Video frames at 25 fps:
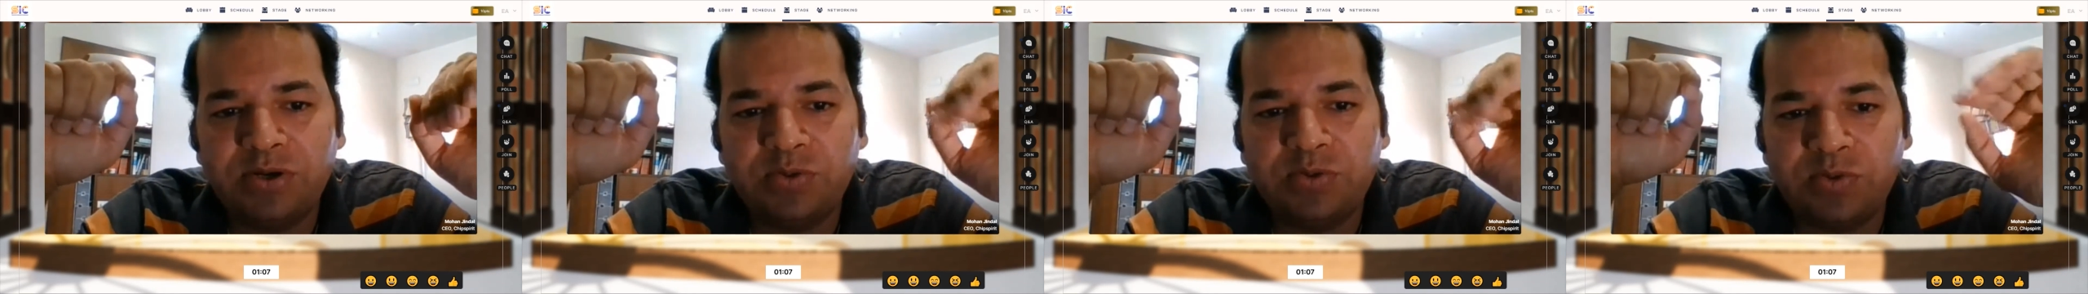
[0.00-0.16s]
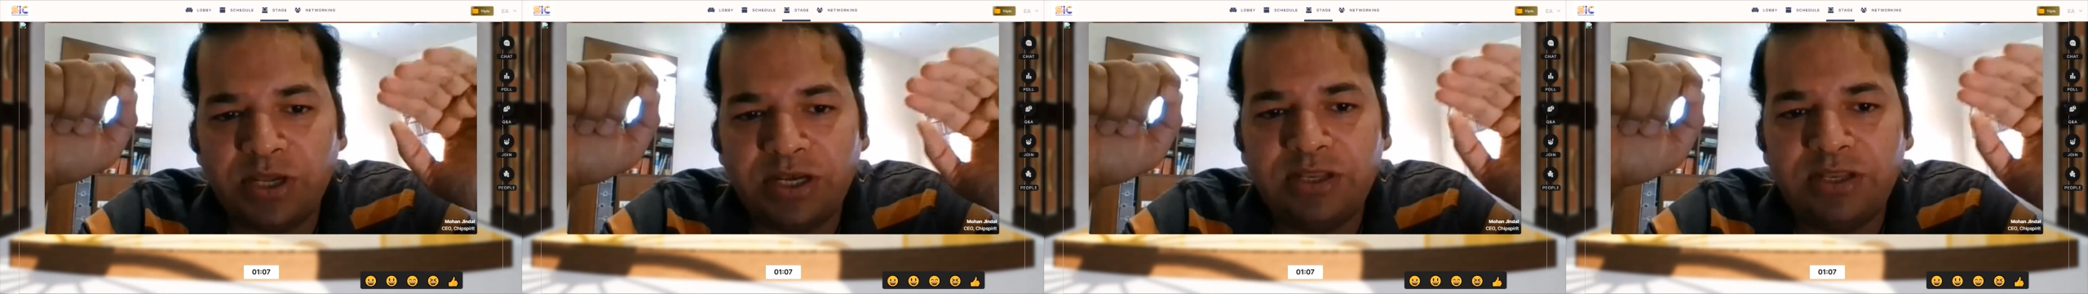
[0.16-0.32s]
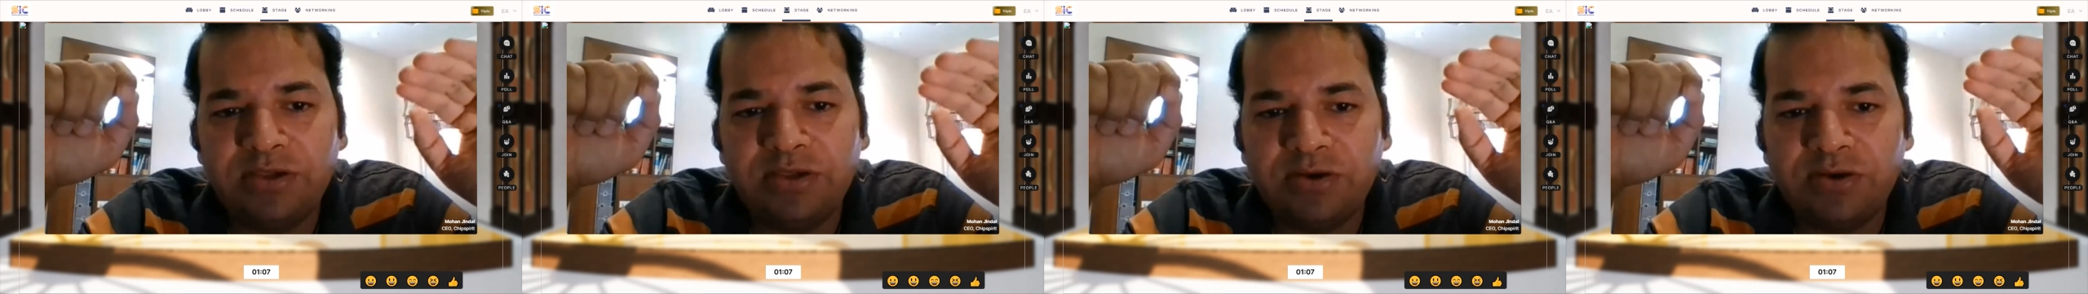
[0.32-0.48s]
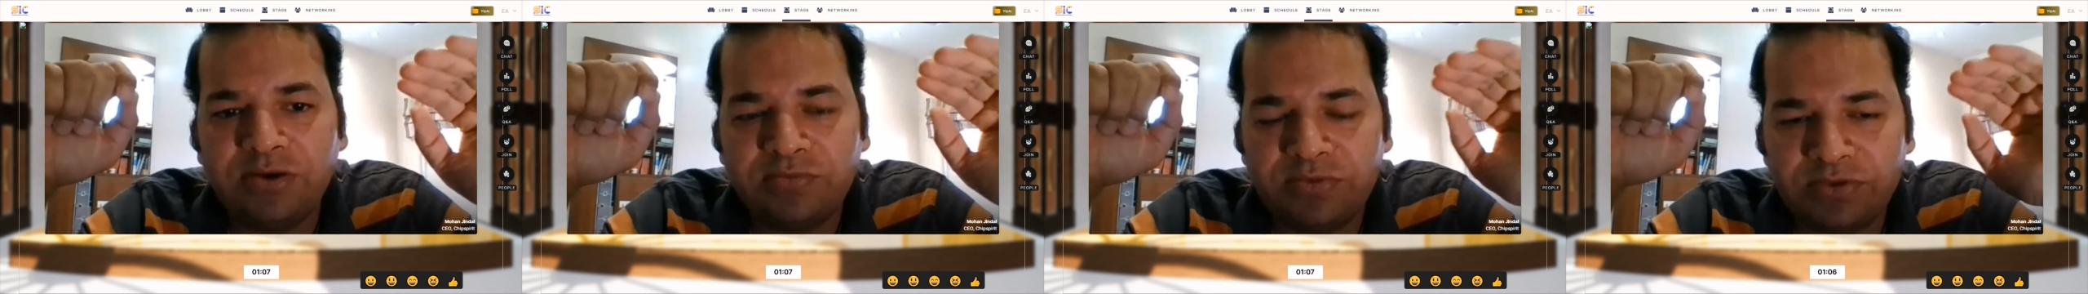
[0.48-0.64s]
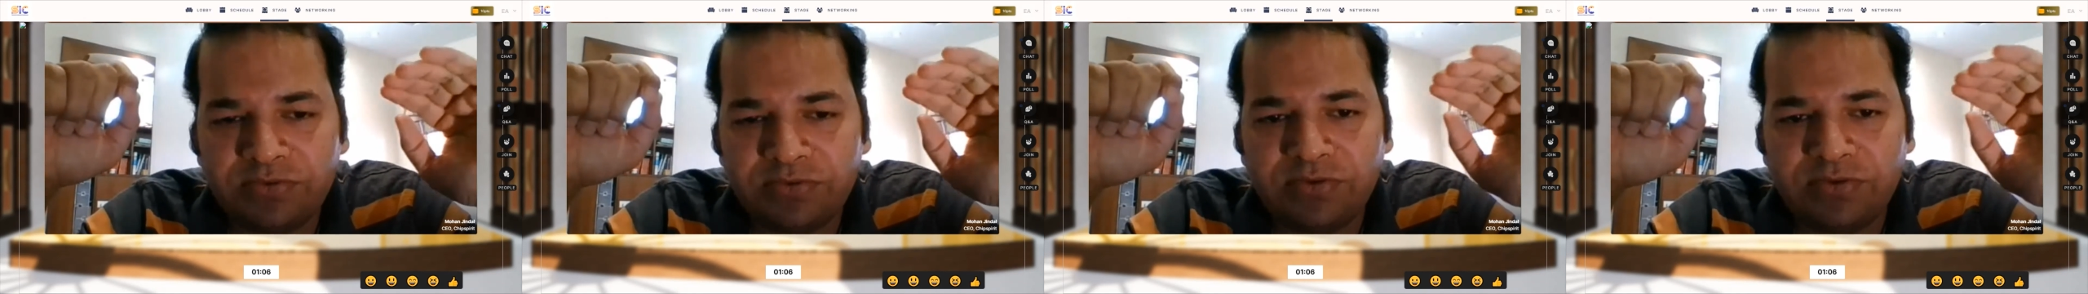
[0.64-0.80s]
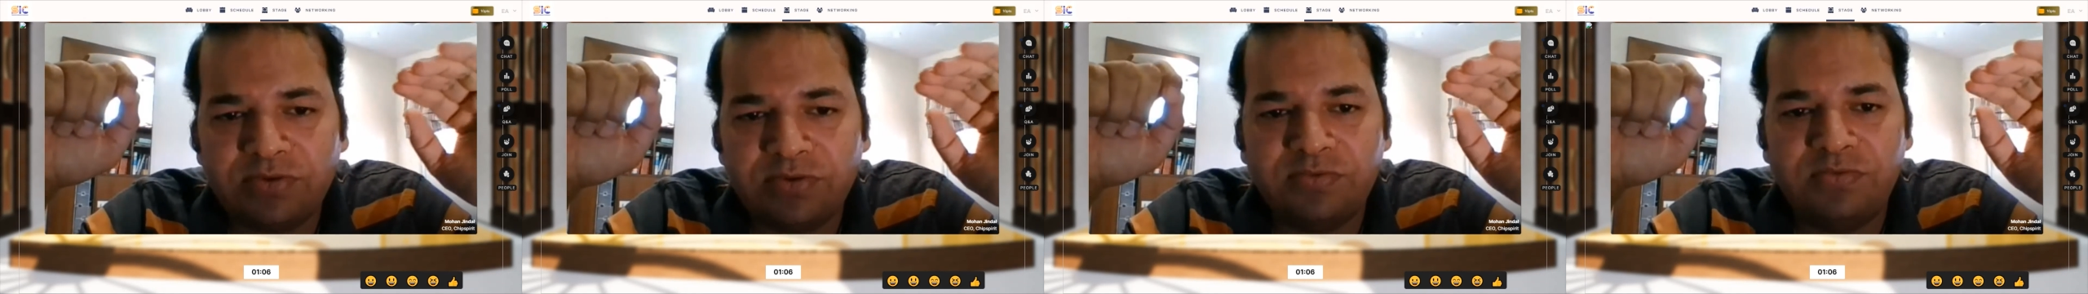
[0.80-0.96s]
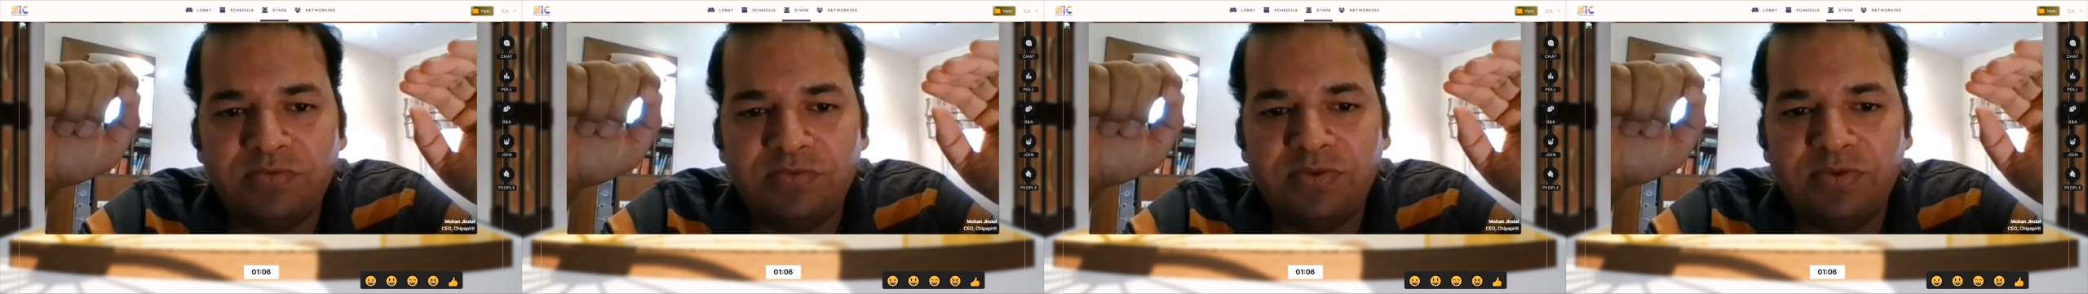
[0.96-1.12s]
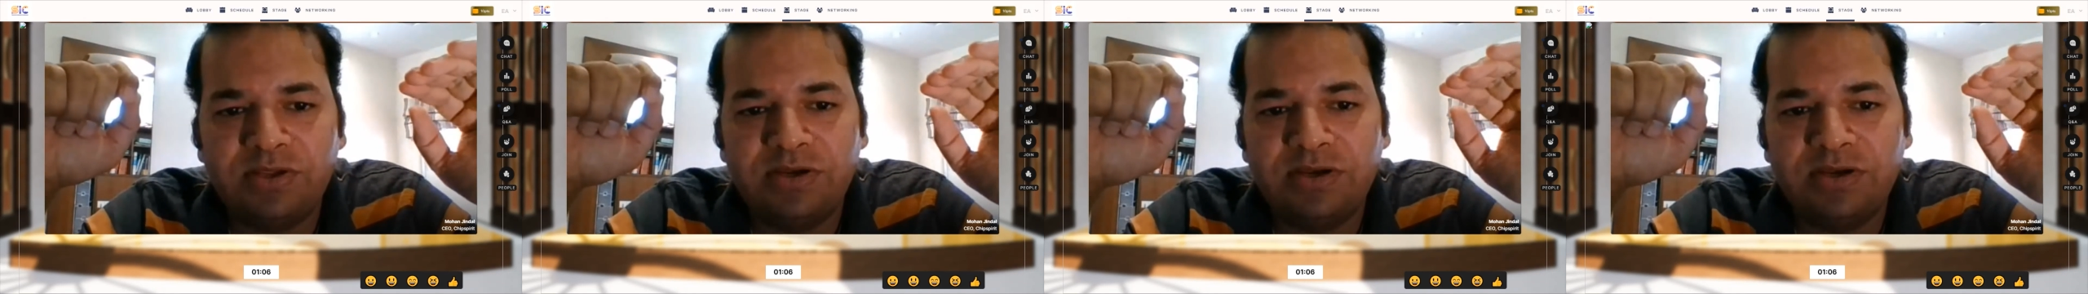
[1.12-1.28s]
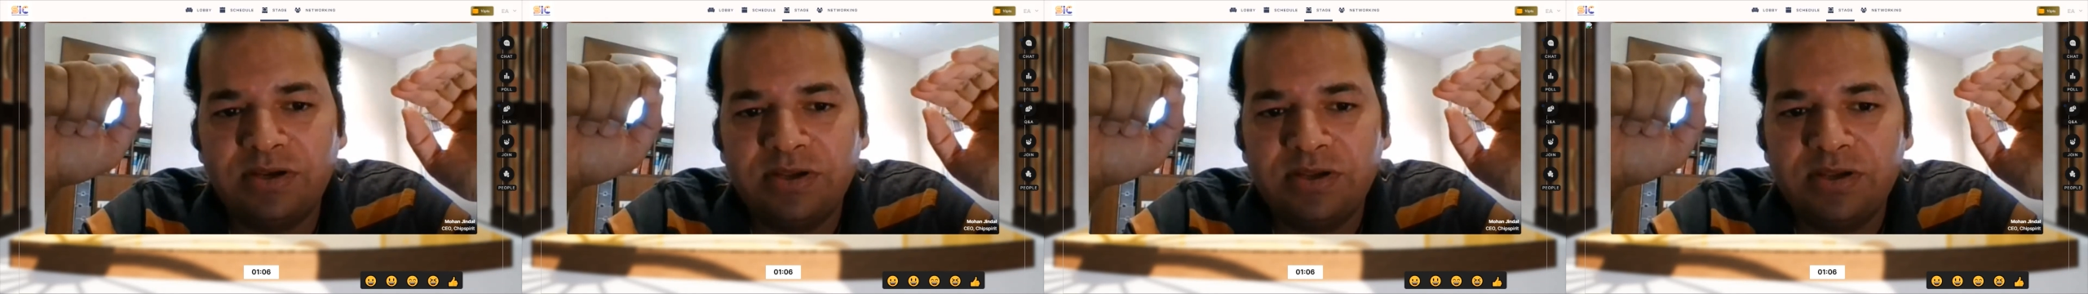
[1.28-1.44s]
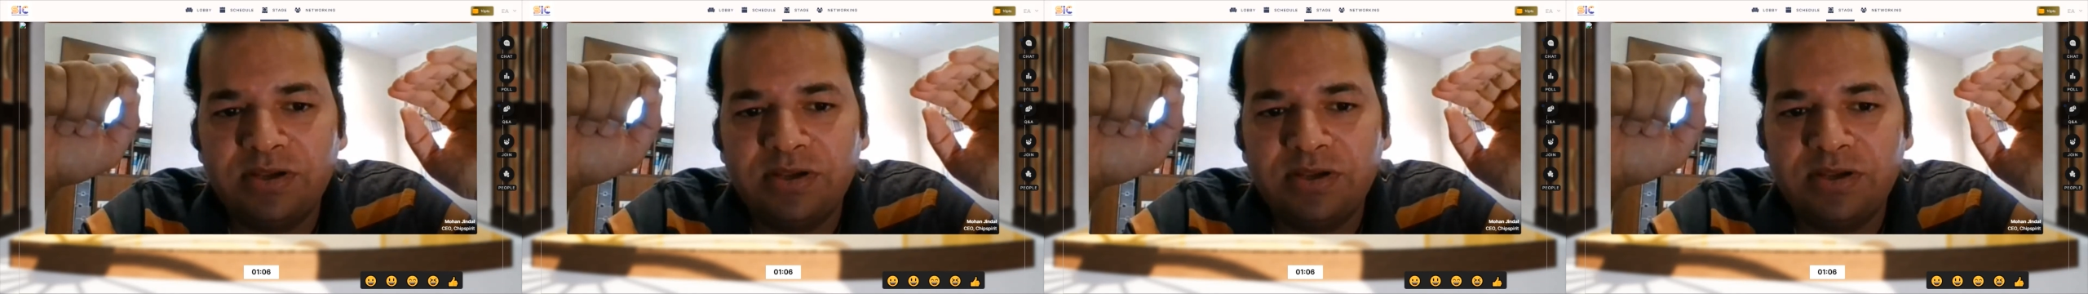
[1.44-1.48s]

to any of the software